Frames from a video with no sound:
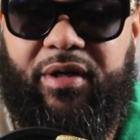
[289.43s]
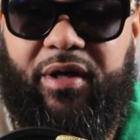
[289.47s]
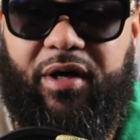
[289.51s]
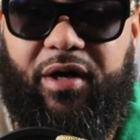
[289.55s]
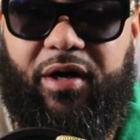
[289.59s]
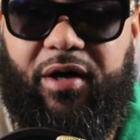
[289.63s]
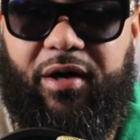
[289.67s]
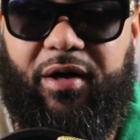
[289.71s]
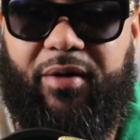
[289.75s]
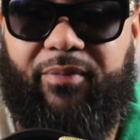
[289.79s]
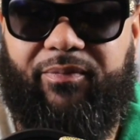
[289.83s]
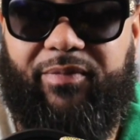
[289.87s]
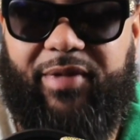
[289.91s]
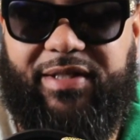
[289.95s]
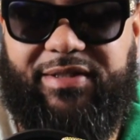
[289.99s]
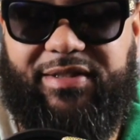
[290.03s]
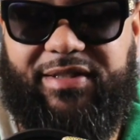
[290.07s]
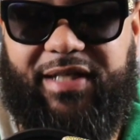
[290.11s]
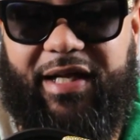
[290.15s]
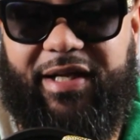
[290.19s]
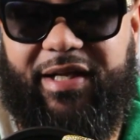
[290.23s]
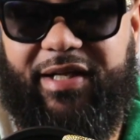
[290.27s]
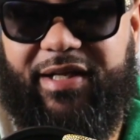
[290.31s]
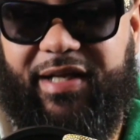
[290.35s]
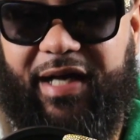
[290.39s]
Um, that's
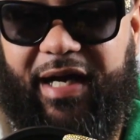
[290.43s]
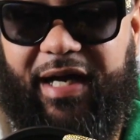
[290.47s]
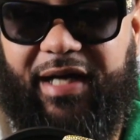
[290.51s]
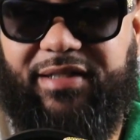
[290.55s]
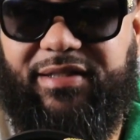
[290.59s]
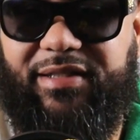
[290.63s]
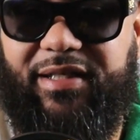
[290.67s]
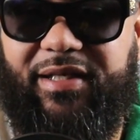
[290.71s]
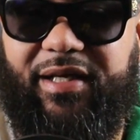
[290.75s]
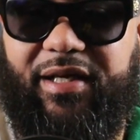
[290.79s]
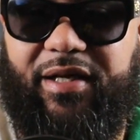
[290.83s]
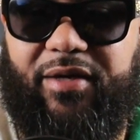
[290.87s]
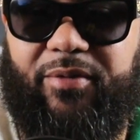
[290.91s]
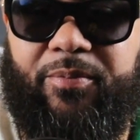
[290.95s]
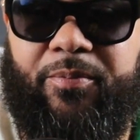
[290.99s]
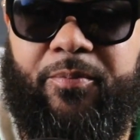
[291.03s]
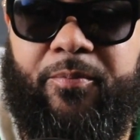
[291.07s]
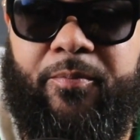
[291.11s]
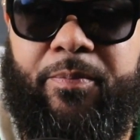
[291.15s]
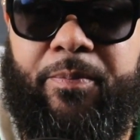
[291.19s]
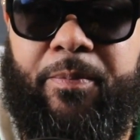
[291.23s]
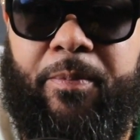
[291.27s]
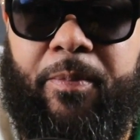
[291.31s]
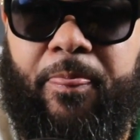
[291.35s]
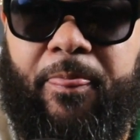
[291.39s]
not a knock to him.
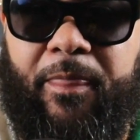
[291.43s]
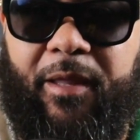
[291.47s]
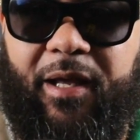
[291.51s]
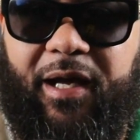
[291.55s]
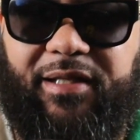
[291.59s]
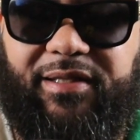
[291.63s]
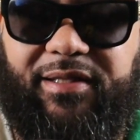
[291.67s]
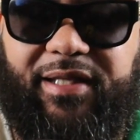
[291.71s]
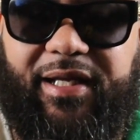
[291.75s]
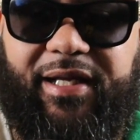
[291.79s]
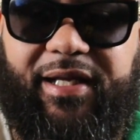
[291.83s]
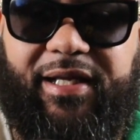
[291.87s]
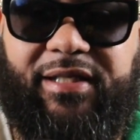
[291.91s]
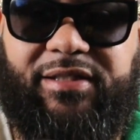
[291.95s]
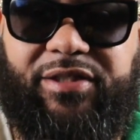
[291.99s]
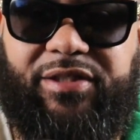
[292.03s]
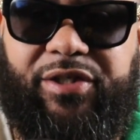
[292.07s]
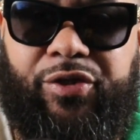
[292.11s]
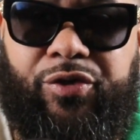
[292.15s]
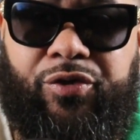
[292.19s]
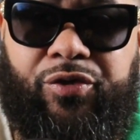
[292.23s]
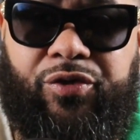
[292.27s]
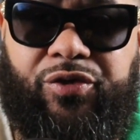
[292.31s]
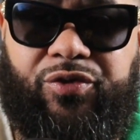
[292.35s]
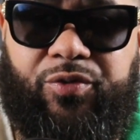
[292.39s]
I think his
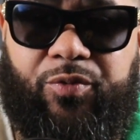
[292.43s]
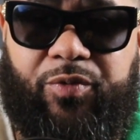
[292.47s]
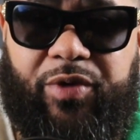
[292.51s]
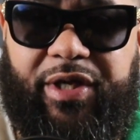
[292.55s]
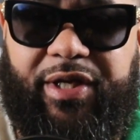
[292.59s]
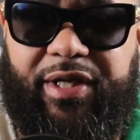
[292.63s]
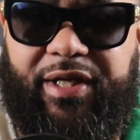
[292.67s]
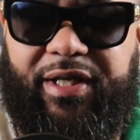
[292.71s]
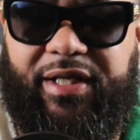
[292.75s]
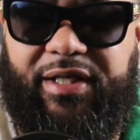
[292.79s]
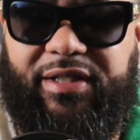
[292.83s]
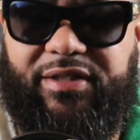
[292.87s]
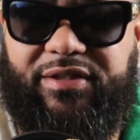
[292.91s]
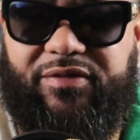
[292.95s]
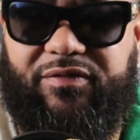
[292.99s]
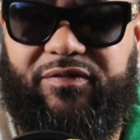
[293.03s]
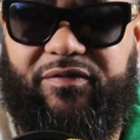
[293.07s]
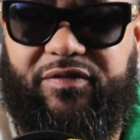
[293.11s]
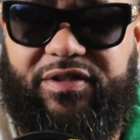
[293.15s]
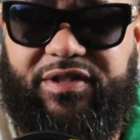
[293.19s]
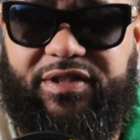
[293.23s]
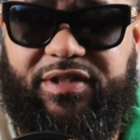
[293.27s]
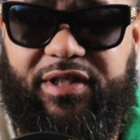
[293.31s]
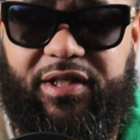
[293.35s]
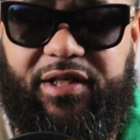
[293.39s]
huge win against
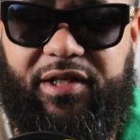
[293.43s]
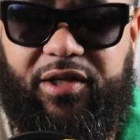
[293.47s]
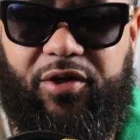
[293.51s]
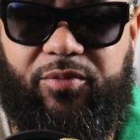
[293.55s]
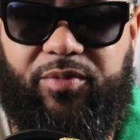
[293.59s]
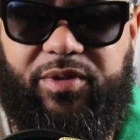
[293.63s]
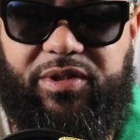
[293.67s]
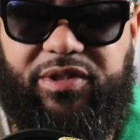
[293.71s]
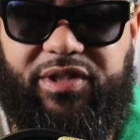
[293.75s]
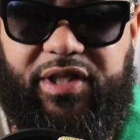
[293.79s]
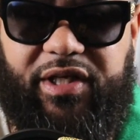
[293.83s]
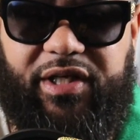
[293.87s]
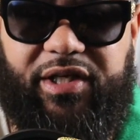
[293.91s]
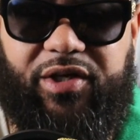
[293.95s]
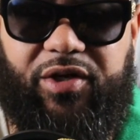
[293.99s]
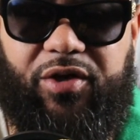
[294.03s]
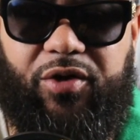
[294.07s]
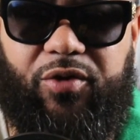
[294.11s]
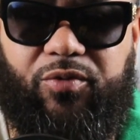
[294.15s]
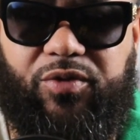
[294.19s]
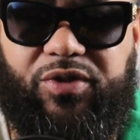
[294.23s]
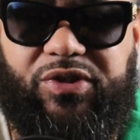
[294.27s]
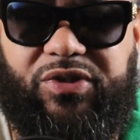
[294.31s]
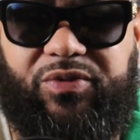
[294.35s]
Vasily Lomachenko was